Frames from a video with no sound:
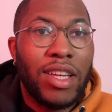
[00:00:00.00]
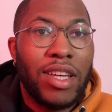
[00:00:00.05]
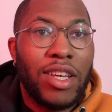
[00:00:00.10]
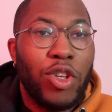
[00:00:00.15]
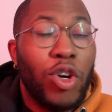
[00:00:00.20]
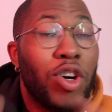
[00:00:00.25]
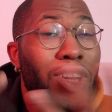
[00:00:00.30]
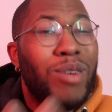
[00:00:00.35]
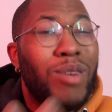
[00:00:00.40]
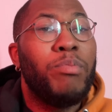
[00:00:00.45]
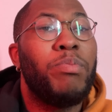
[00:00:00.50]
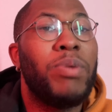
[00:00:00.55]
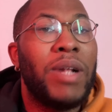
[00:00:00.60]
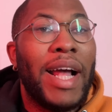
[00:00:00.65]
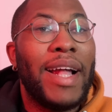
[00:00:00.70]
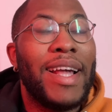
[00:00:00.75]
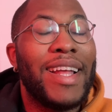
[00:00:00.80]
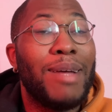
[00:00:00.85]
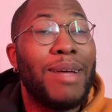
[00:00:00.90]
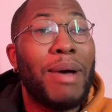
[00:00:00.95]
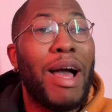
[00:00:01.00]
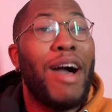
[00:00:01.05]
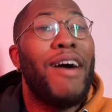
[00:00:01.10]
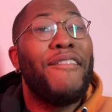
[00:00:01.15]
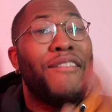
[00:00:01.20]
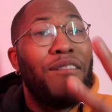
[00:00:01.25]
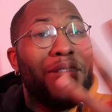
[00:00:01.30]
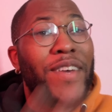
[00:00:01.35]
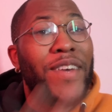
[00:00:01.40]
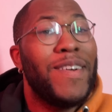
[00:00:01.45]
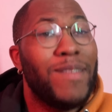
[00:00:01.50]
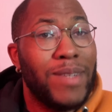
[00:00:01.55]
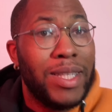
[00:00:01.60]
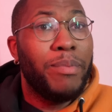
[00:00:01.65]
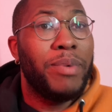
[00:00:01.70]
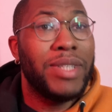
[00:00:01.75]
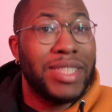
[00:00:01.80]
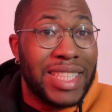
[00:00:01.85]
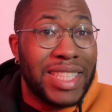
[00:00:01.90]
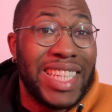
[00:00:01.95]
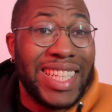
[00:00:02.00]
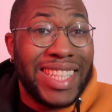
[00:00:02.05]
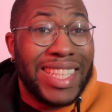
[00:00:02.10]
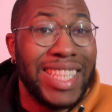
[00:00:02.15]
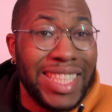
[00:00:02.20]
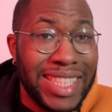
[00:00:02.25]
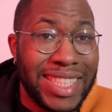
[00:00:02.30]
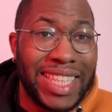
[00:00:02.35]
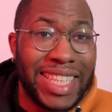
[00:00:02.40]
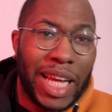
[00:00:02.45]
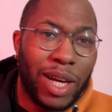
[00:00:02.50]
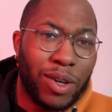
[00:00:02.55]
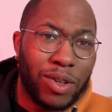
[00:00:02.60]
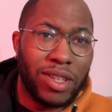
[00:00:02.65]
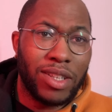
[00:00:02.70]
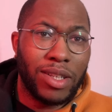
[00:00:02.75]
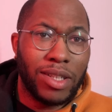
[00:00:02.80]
You're complaining about a 50% discount.